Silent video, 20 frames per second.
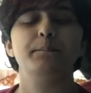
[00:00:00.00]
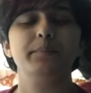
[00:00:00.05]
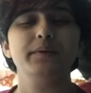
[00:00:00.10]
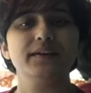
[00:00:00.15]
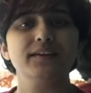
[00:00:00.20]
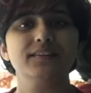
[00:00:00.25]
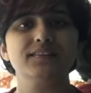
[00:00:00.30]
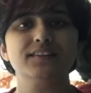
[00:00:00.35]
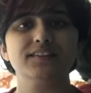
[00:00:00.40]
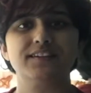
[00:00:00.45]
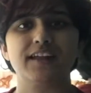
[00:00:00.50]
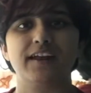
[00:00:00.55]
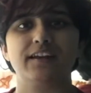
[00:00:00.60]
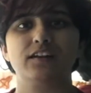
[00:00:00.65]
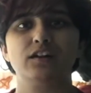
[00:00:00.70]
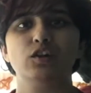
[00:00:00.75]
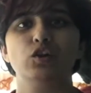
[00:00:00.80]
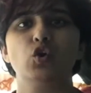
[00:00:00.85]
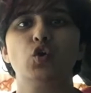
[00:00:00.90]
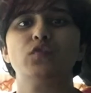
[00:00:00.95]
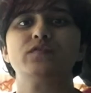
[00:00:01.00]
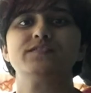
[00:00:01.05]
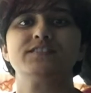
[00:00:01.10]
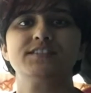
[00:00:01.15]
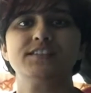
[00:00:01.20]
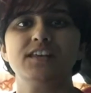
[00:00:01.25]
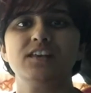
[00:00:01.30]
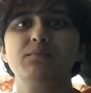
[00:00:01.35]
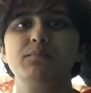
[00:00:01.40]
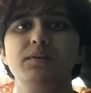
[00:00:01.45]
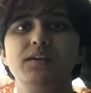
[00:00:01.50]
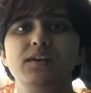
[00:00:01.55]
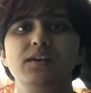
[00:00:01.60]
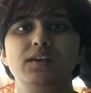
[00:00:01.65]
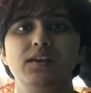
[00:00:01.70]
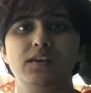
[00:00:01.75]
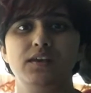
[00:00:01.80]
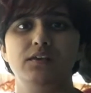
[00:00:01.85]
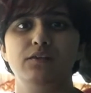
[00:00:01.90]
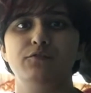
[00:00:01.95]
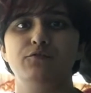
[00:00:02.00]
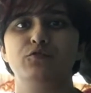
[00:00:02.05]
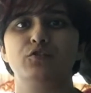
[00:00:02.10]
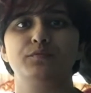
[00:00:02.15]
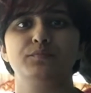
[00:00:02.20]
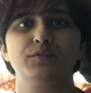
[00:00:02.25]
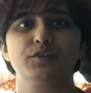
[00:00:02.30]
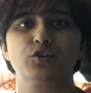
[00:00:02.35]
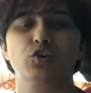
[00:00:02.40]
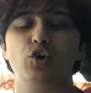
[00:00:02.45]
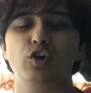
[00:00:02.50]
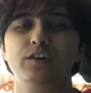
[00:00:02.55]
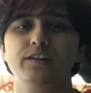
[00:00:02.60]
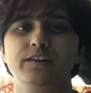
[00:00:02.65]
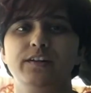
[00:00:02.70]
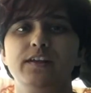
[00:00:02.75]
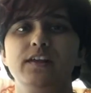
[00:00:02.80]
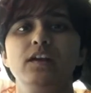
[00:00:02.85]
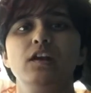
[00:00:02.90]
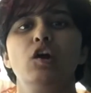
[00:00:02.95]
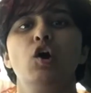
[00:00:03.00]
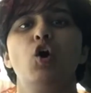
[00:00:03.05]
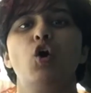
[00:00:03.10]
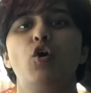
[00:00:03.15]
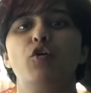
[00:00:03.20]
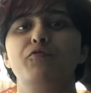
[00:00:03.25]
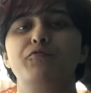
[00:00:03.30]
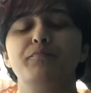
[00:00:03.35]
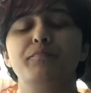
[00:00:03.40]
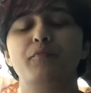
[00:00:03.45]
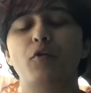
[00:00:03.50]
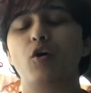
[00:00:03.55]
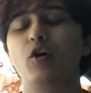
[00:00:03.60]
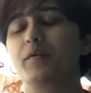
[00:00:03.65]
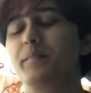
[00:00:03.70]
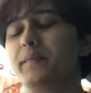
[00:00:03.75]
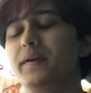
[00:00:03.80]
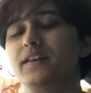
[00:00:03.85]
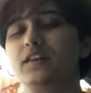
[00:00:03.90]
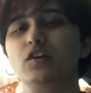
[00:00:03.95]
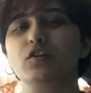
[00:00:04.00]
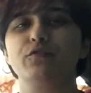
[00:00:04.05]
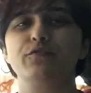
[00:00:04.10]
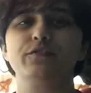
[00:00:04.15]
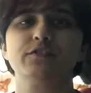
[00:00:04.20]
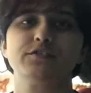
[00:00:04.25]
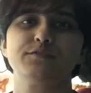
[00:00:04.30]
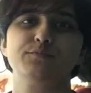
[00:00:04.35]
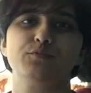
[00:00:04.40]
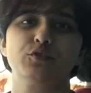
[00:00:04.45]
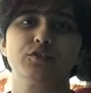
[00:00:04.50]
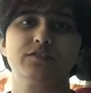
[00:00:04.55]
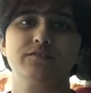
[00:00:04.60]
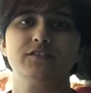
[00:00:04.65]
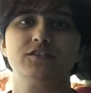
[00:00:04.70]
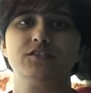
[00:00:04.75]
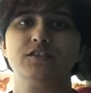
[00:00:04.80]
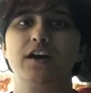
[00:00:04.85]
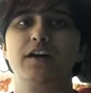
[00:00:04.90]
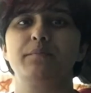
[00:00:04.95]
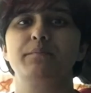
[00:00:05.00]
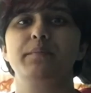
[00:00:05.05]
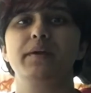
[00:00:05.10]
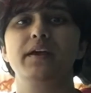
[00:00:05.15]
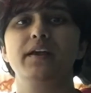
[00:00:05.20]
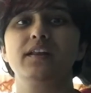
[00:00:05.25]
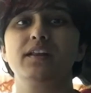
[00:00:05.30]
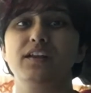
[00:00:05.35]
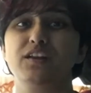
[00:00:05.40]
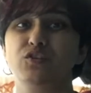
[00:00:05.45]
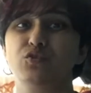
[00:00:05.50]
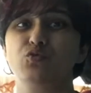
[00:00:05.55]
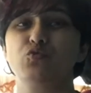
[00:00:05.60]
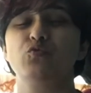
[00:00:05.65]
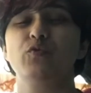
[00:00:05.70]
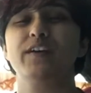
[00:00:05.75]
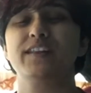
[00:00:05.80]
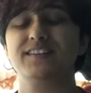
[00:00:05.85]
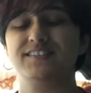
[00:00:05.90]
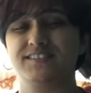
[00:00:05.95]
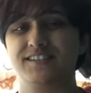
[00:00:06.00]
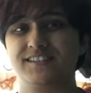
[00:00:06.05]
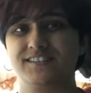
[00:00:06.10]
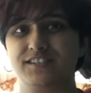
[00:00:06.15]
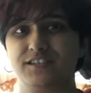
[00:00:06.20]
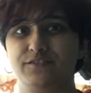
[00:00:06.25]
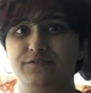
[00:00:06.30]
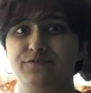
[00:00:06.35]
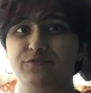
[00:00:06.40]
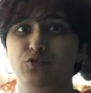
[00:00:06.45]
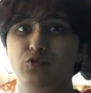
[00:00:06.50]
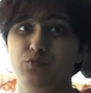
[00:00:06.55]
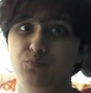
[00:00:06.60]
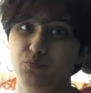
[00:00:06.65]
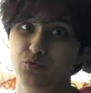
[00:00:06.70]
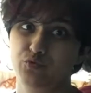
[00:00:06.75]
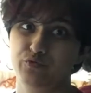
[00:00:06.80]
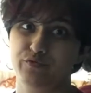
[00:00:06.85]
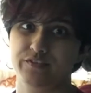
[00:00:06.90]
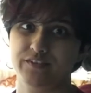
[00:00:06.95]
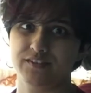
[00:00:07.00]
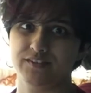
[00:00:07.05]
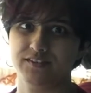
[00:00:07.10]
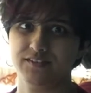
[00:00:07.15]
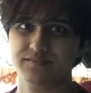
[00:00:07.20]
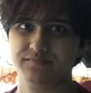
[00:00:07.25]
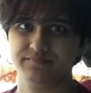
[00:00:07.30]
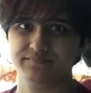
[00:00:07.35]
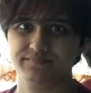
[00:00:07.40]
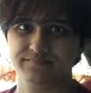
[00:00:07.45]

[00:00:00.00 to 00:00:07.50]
be it the title of CBE from the royalty or many of his books which are made into very successful movies.